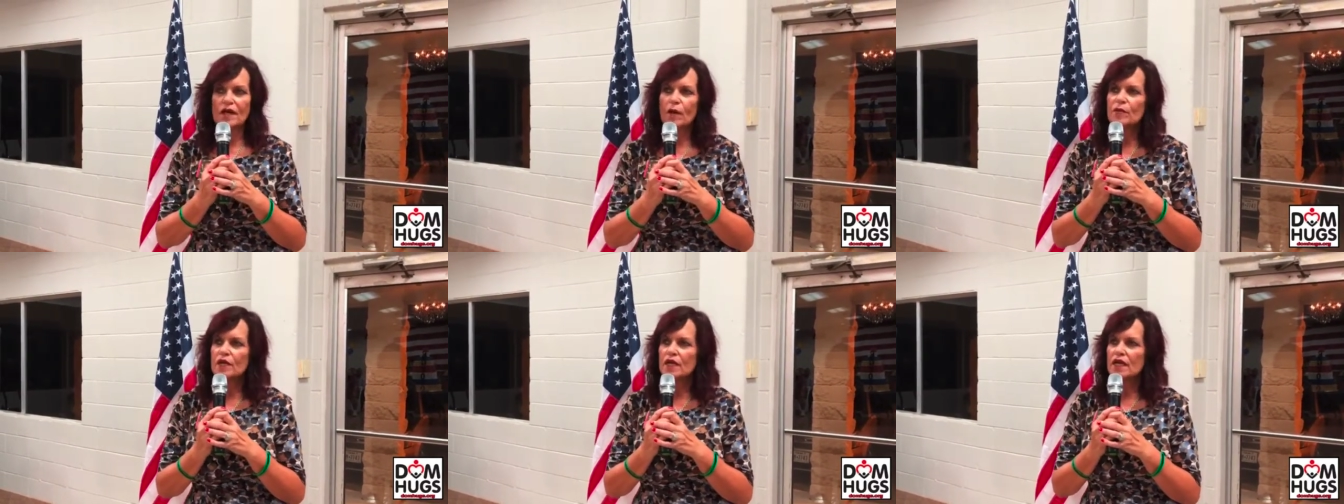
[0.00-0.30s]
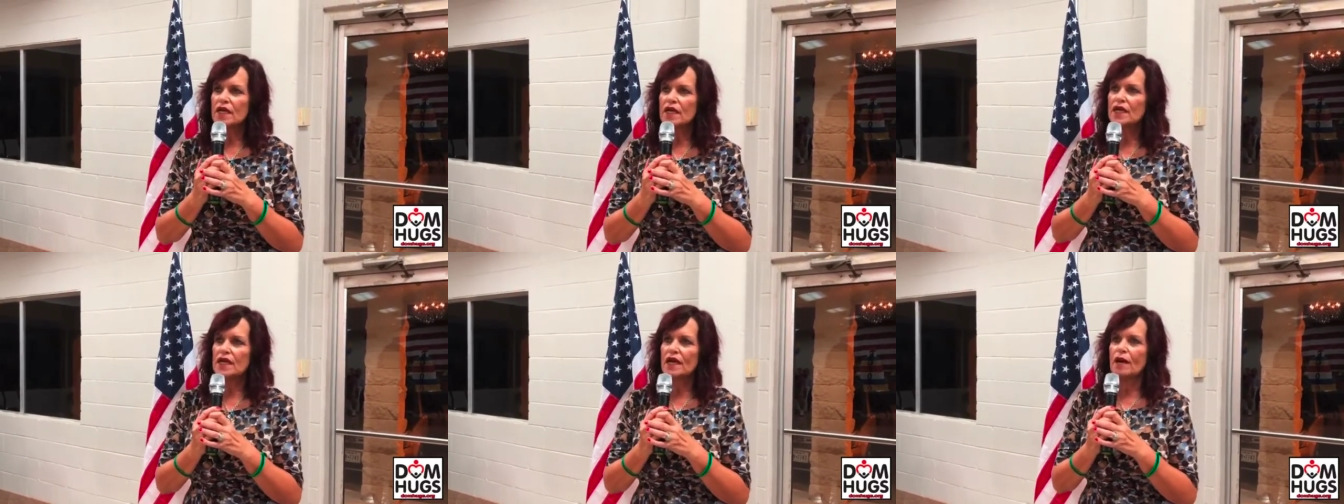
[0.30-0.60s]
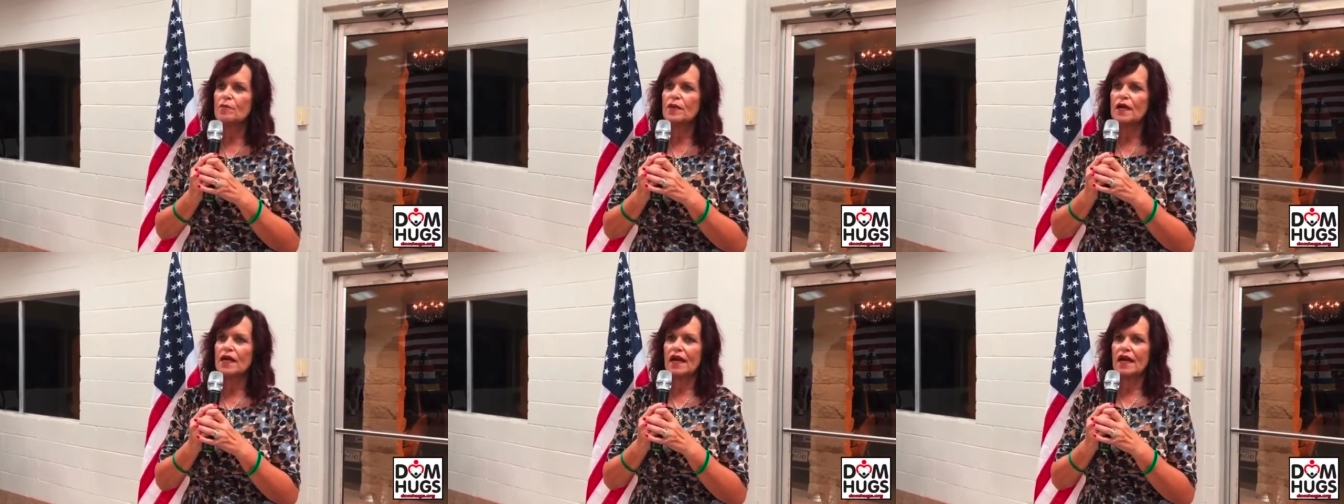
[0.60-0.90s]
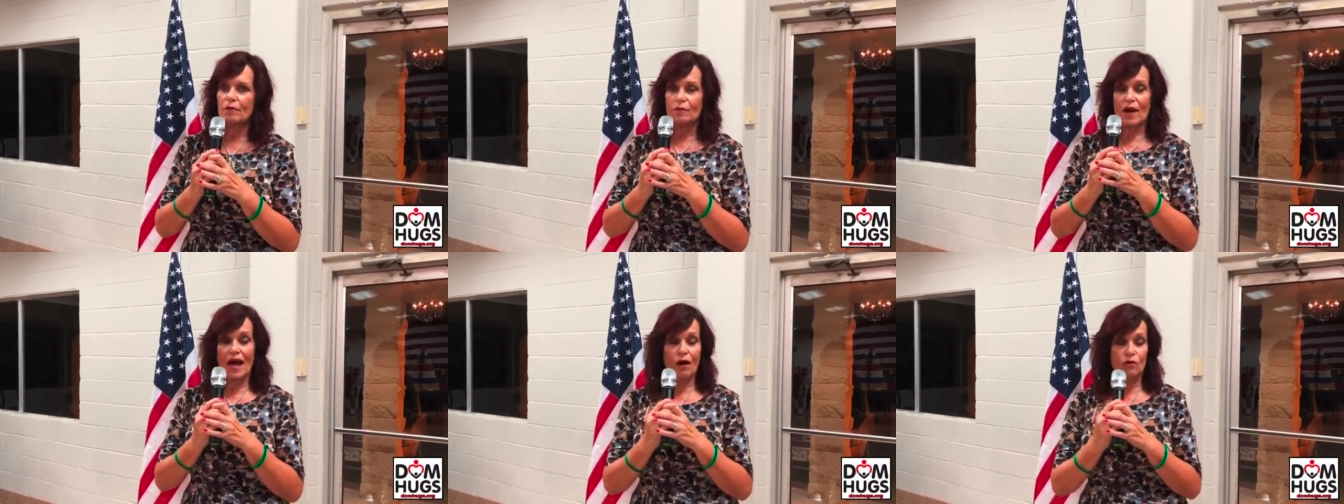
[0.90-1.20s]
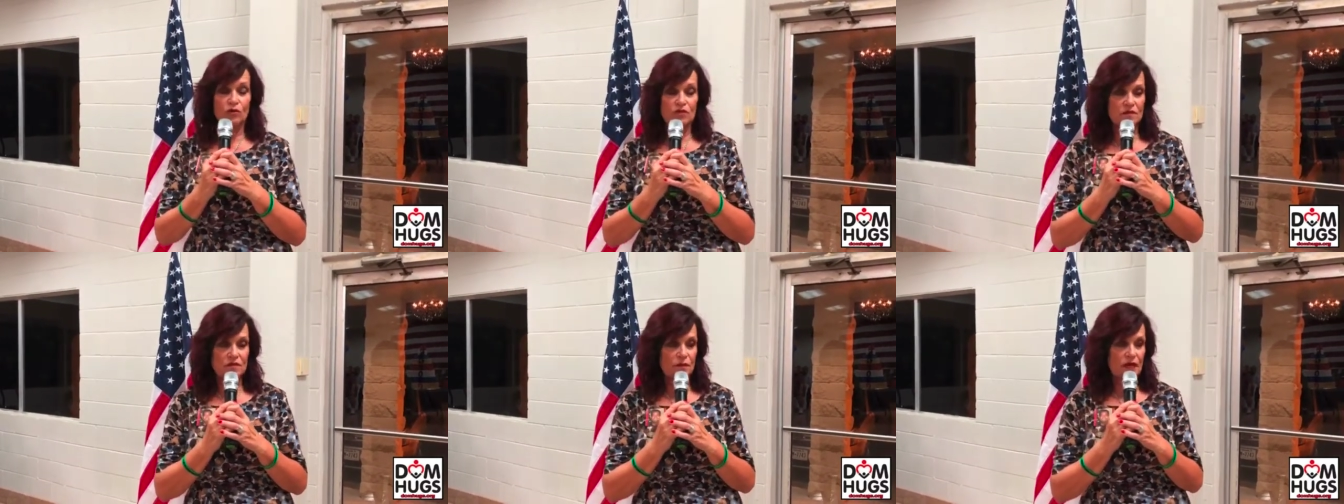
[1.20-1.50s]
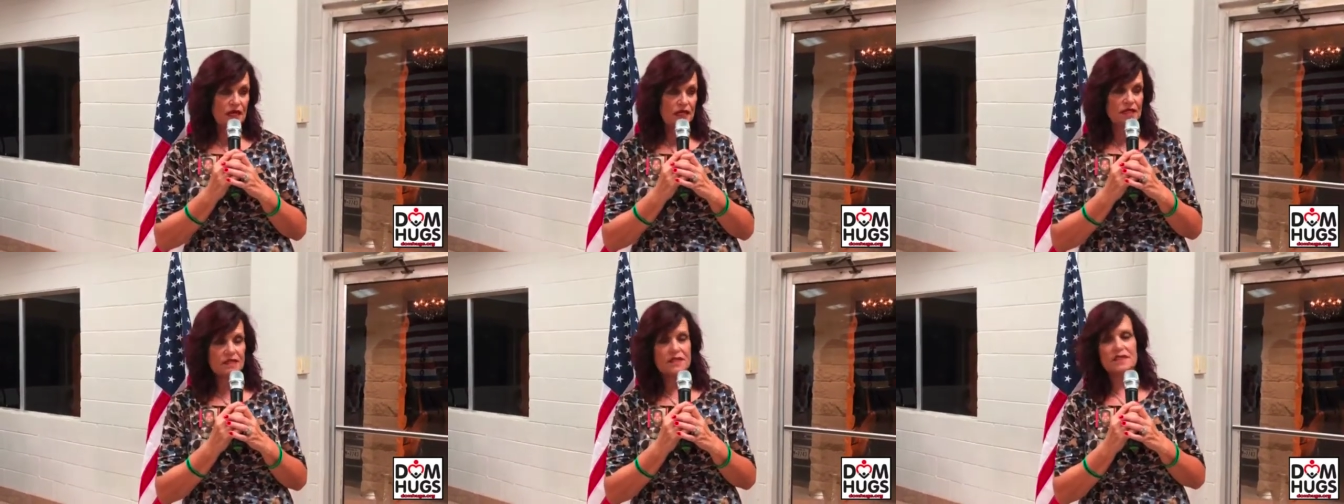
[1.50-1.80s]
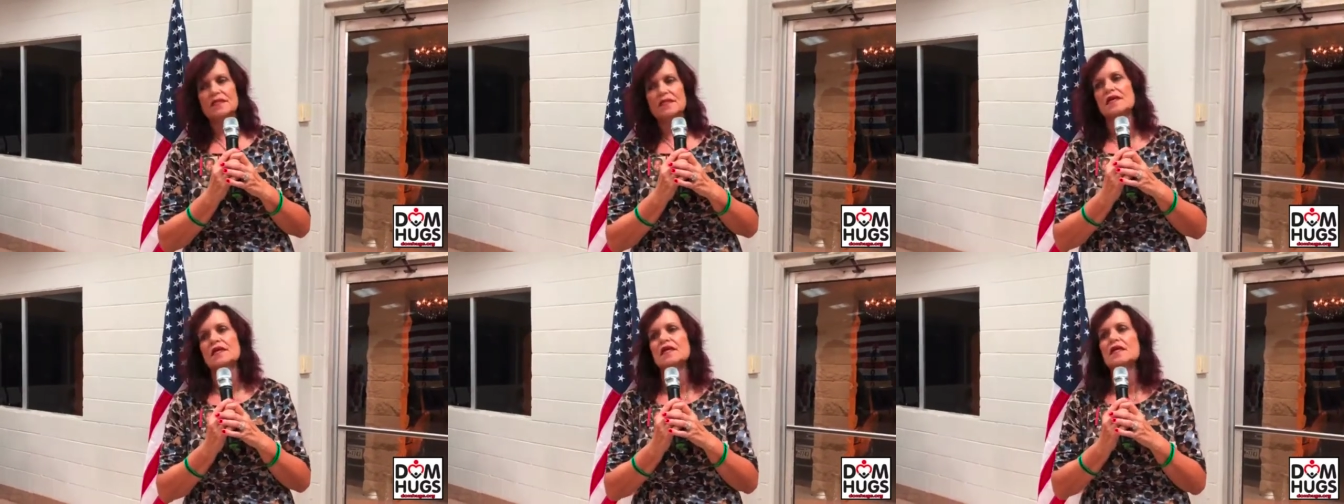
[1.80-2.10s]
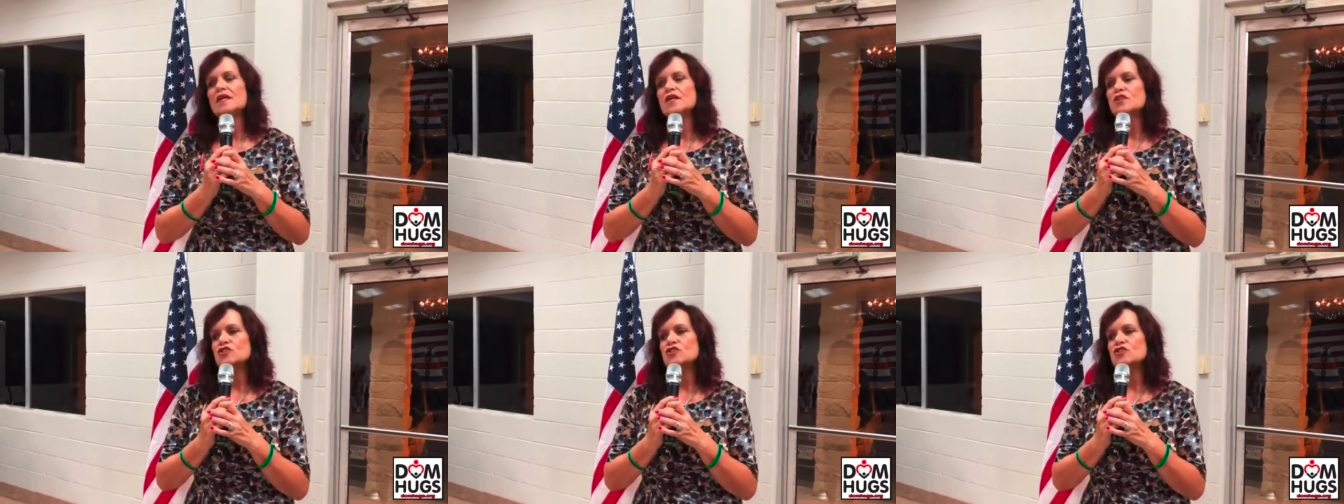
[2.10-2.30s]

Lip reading: Dominic and I became housemates.